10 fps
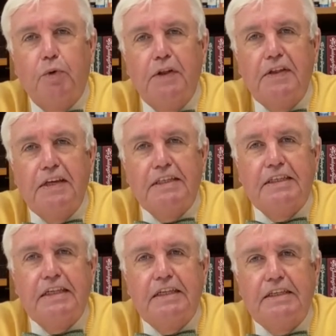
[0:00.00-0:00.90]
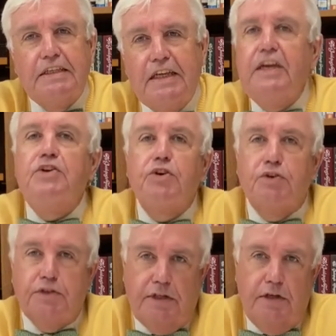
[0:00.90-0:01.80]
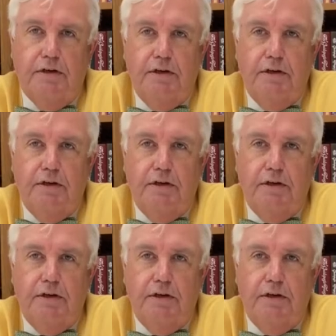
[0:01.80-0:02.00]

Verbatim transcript: with its seniors